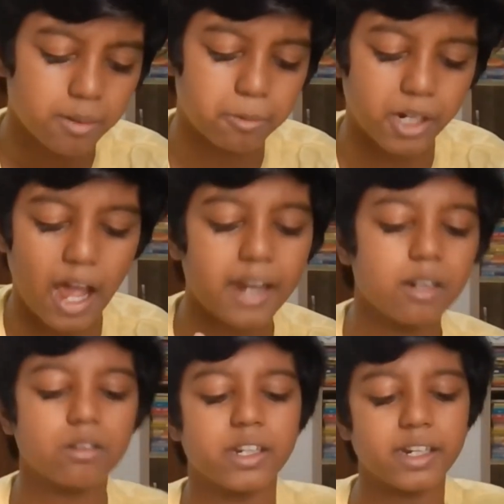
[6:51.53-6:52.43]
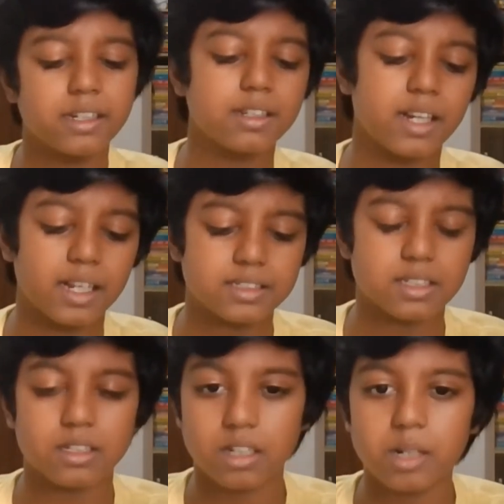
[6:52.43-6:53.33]
but I looked at it as
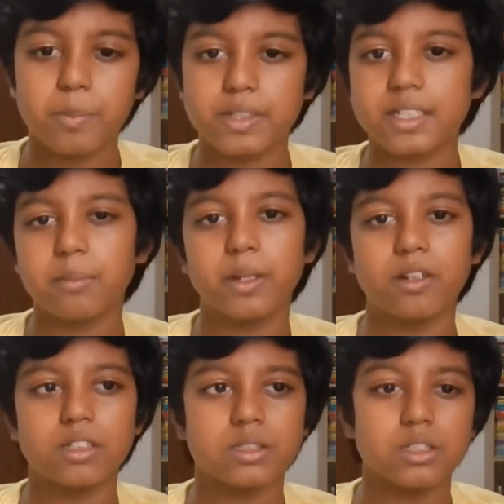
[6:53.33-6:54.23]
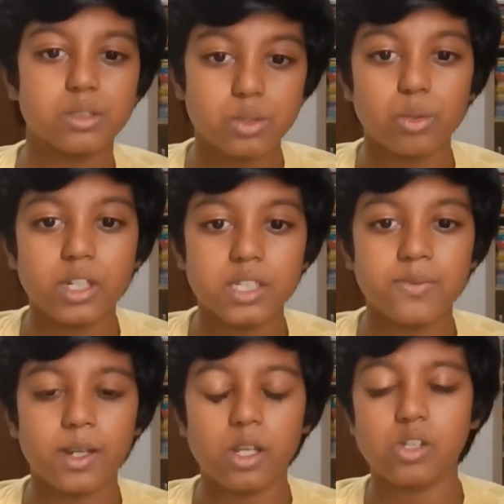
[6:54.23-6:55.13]
a third person because the stories
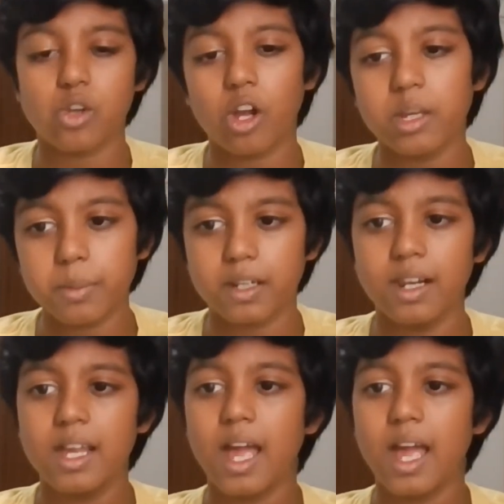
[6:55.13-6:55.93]
were enjoyable